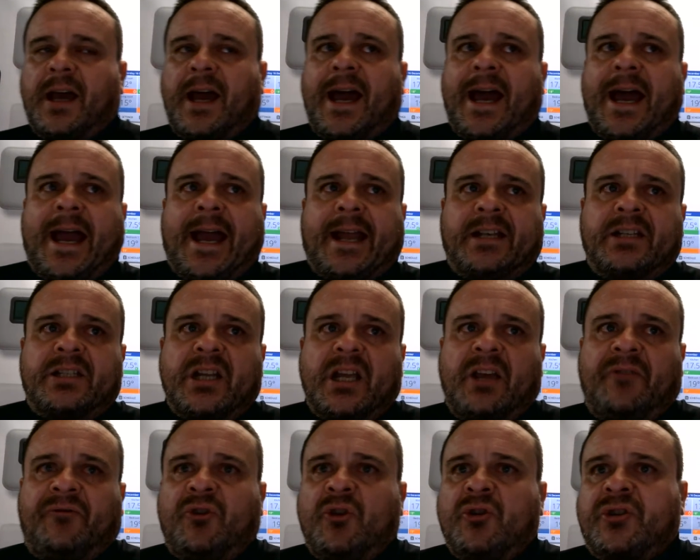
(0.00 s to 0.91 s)
And
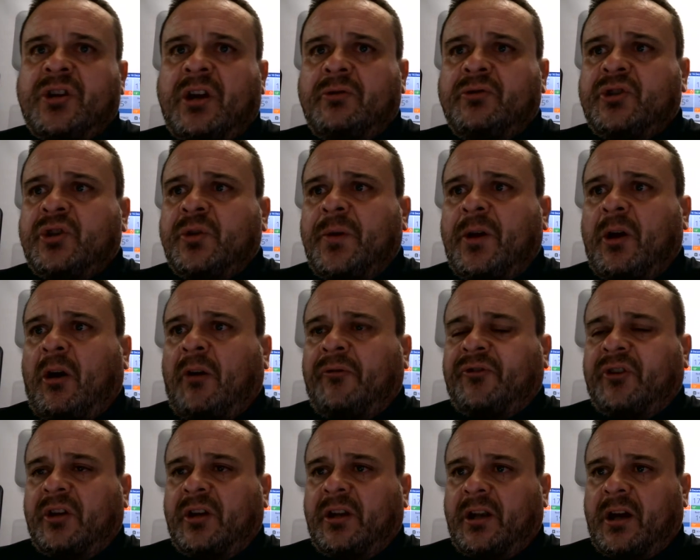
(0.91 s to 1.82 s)
if you don't do it
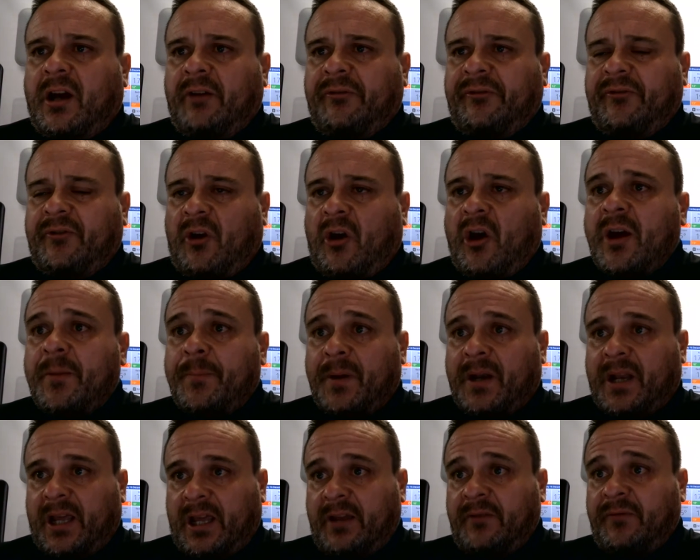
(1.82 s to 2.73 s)
often enough, I
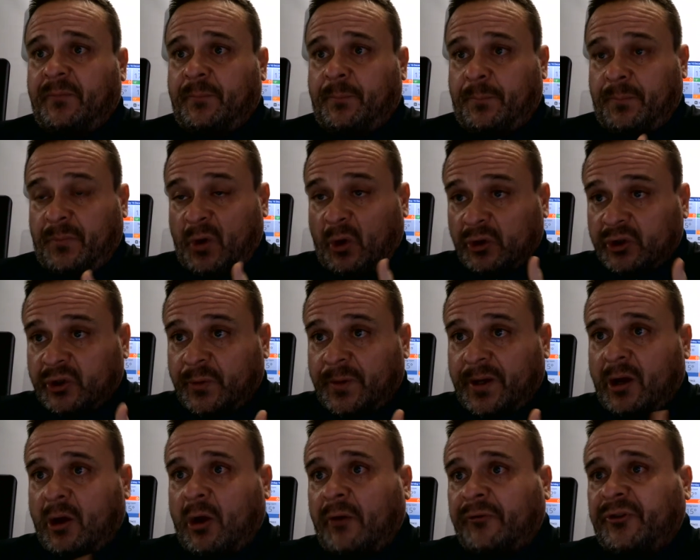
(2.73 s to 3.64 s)
believe not
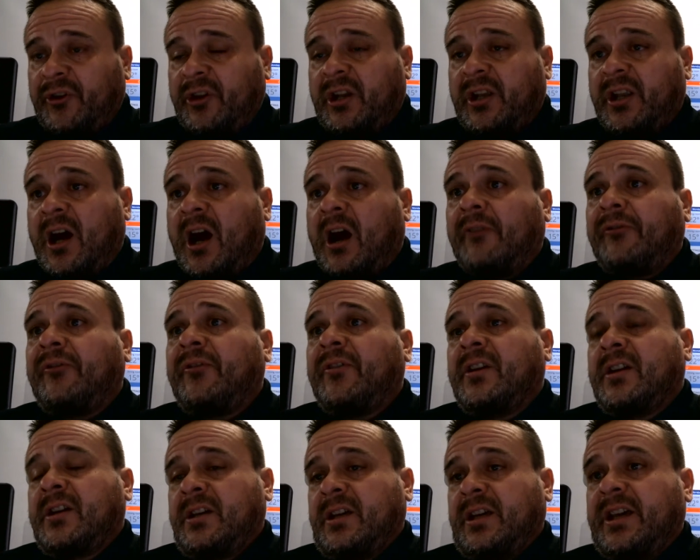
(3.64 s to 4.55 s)
doing it often enough
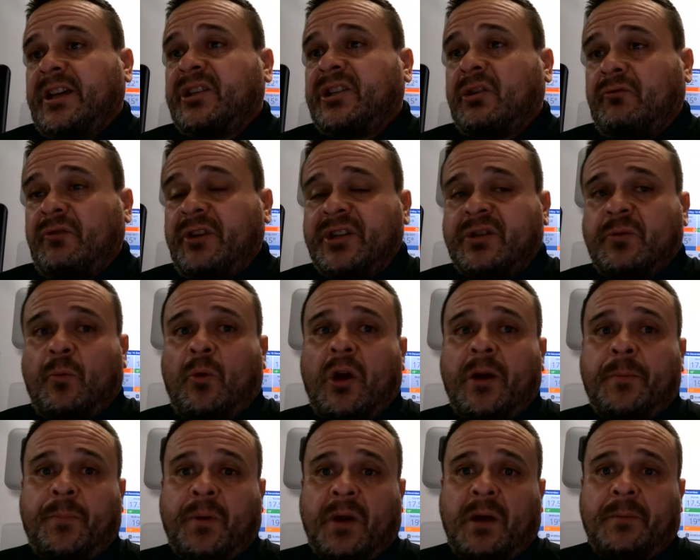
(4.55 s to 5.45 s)
is the reason
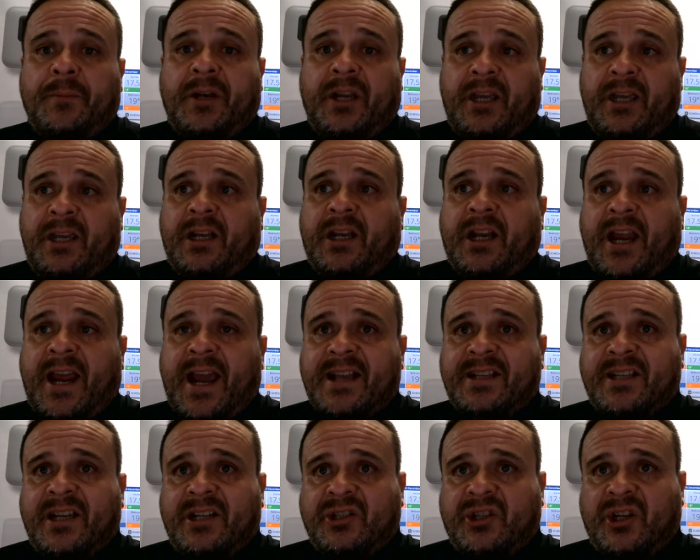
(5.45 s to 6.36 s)
why plumbing, heating, and
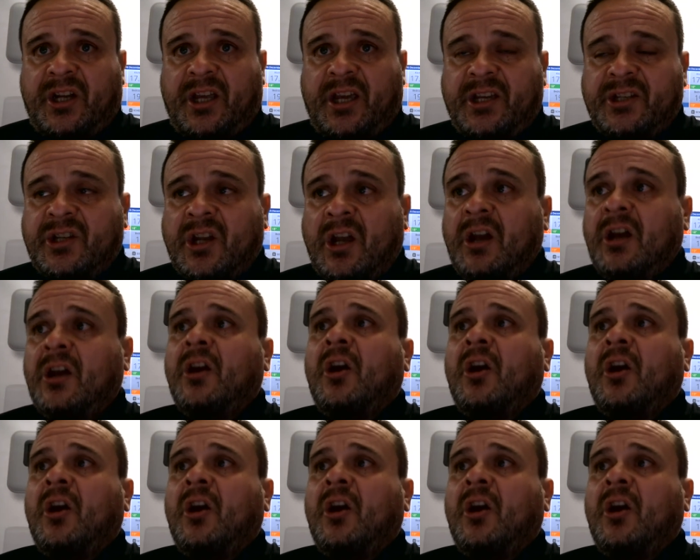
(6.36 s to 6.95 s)
gas engineers